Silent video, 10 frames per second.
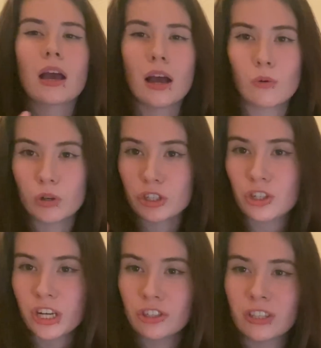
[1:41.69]
I wanna
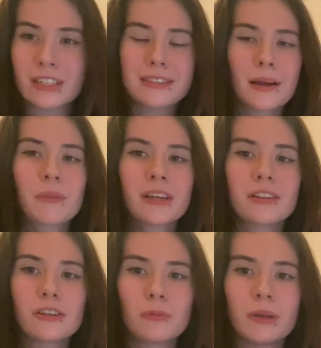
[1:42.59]
change like something
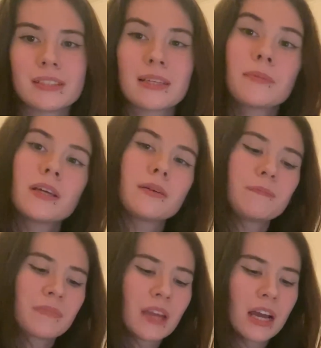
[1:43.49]
a little bit. Something,
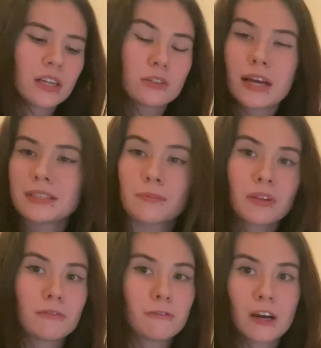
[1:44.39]
to add
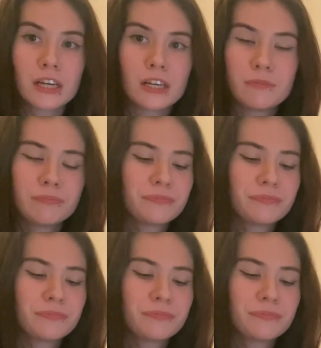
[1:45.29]
something funny.